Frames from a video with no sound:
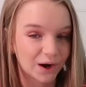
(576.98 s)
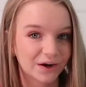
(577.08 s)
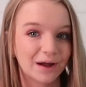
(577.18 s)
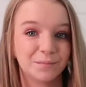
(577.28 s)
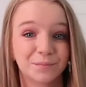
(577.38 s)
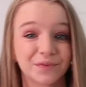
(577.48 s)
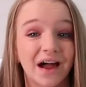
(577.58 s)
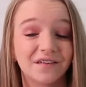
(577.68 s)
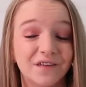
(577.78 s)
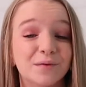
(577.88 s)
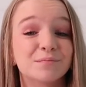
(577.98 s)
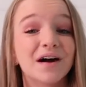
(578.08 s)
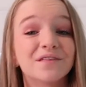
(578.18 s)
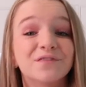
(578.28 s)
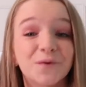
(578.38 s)
Okay, I found
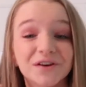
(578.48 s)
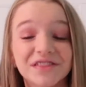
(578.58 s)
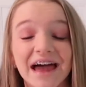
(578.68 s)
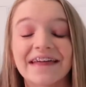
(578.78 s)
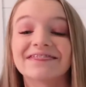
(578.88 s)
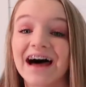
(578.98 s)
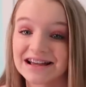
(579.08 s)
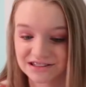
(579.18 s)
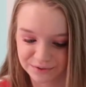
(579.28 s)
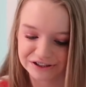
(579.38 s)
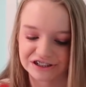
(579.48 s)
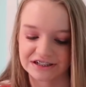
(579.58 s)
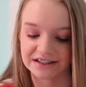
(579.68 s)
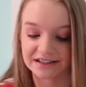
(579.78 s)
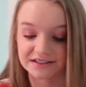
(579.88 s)
my fourth and last
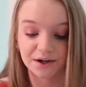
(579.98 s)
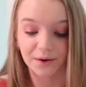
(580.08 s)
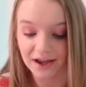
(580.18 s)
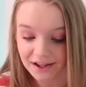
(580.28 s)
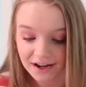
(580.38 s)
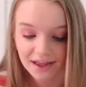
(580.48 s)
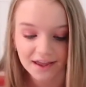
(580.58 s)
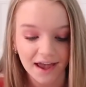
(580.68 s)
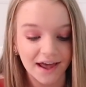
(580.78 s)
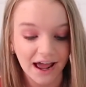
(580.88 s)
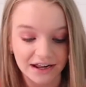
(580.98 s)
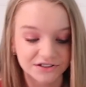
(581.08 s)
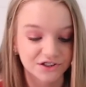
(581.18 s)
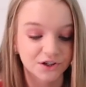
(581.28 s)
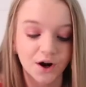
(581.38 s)
squishy. Let's go ahead and add it
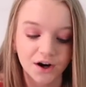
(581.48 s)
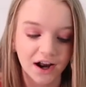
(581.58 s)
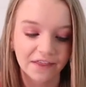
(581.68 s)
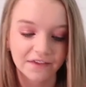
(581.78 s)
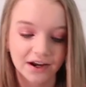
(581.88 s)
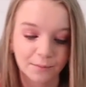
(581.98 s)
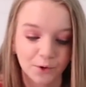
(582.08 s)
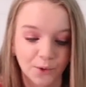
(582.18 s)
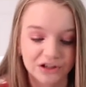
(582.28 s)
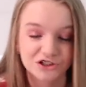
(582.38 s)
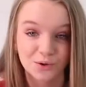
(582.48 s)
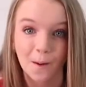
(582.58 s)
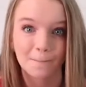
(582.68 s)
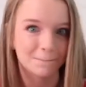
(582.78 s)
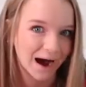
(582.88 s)
to the cart and then I'm going
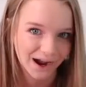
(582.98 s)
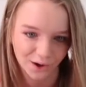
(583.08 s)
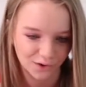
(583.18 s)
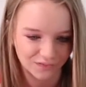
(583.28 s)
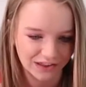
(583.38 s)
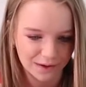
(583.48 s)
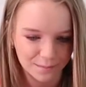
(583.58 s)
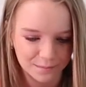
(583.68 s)
to buy all of them.